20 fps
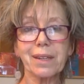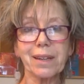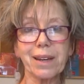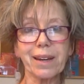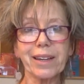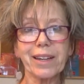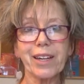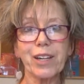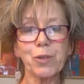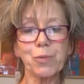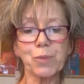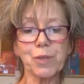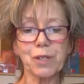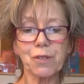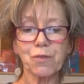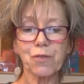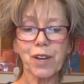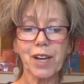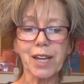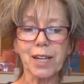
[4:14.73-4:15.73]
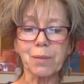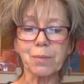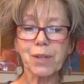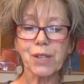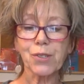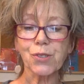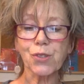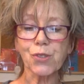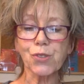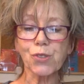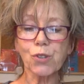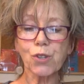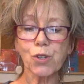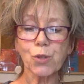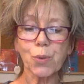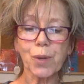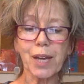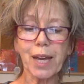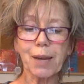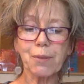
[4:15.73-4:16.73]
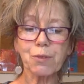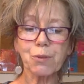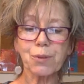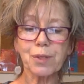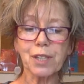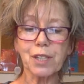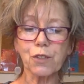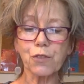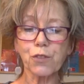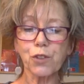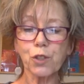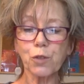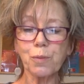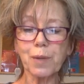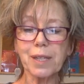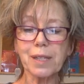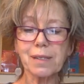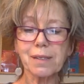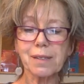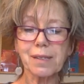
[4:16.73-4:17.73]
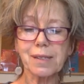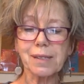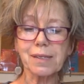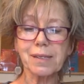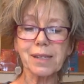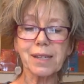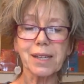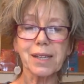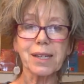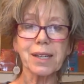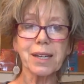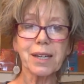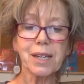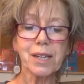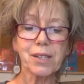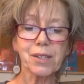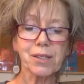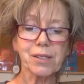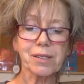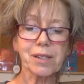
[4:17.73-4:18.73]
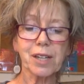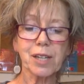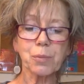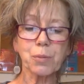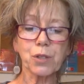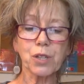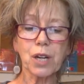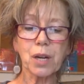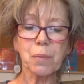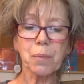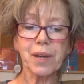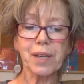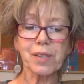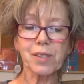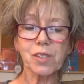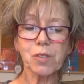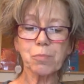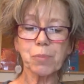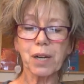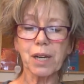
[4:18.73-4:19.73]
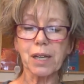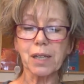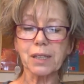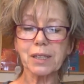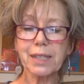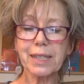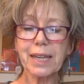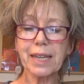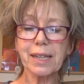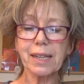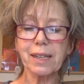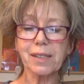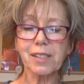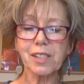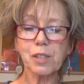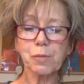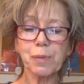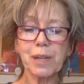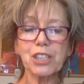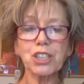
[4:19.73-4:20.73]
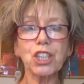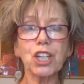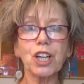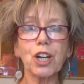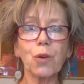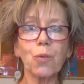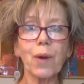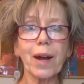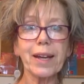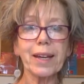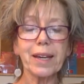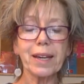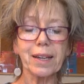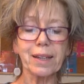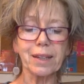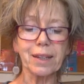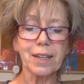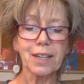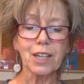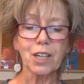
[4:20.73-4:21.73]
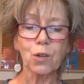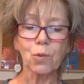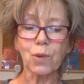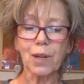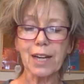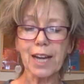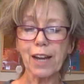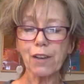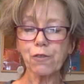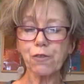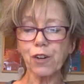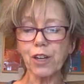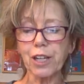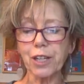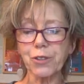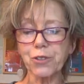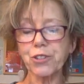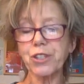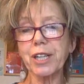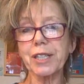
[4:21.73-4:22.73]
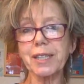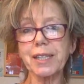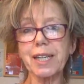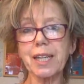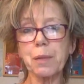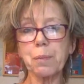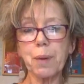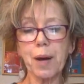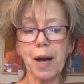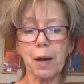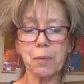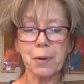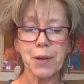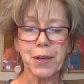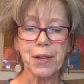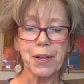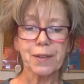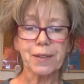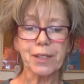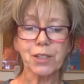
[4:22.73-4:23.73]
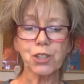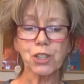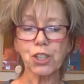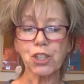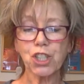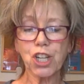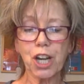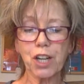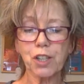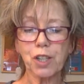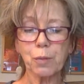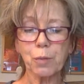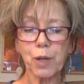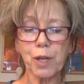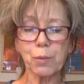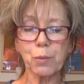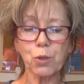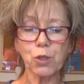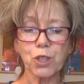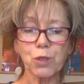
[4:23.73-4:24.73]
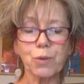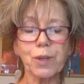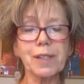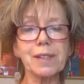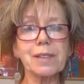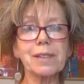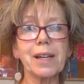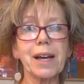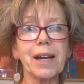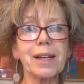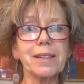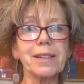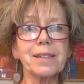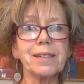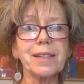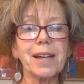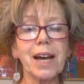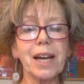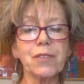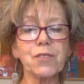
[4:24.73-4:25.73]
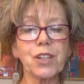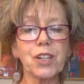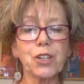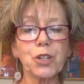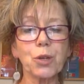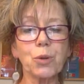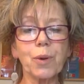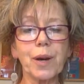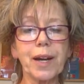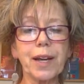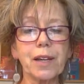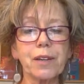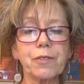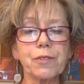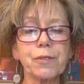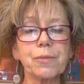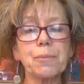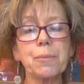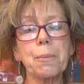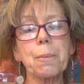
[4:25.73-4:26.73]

I hoped in vain, because as soon as we came to within a few metres of the sea, she suddenly put on a big spurt, kicking and splashing her way in, while I followed, trying to keep up. Then she chucked the bodyboard to one side and dived under a wave.